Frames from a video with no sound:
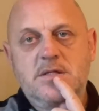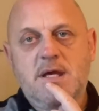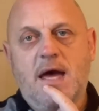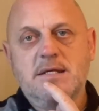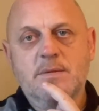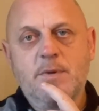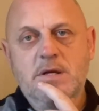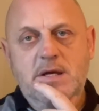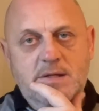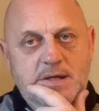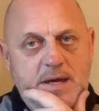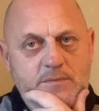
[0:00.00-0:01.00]
Gaza money
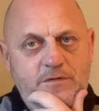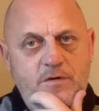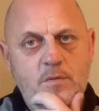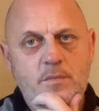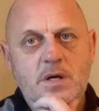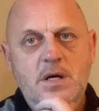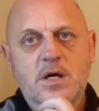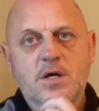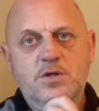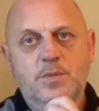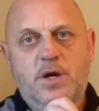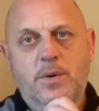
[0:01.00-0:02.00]
had came from.
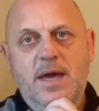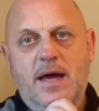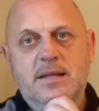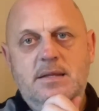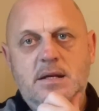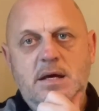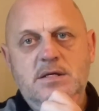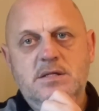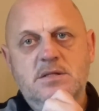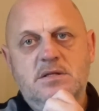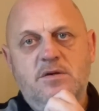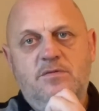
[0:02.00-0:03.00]
So it'd be quite
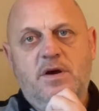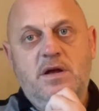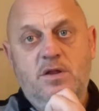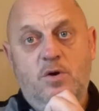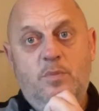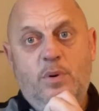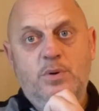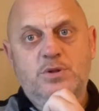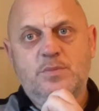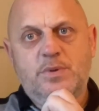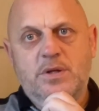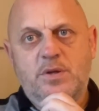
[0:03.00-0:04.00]
interesting to find out
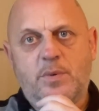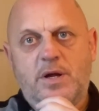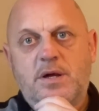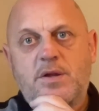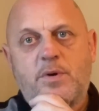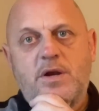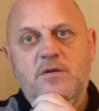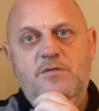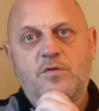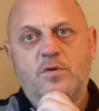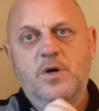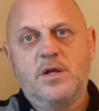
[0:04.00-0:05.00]
possibly in
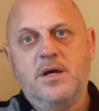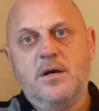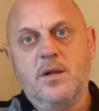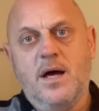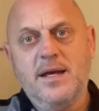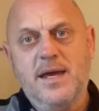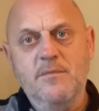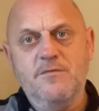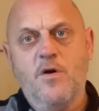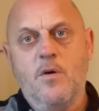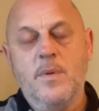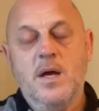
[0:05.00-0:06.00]
2024 where the hell that came
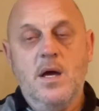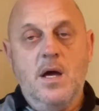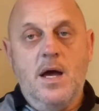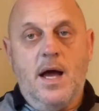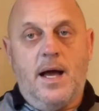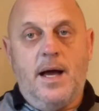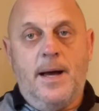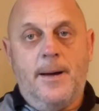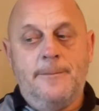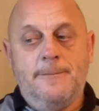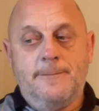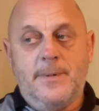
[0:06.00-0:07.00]
from,
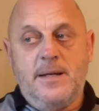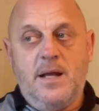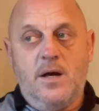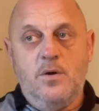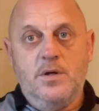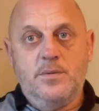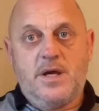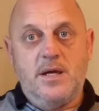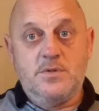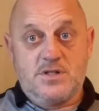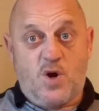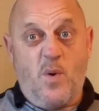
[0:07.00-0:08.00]
and how it came
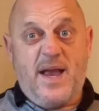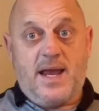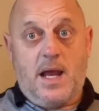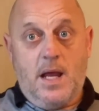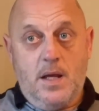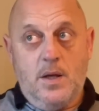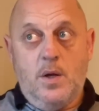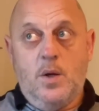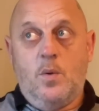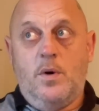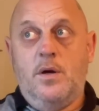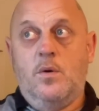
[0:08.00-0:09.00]
so quick
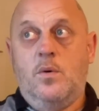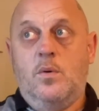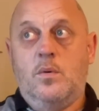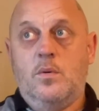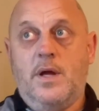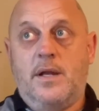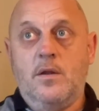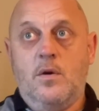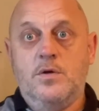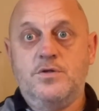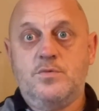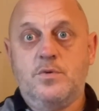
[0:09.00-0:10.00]
while
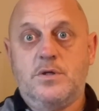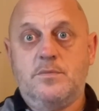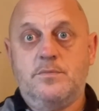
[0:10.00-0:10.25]
in-laws were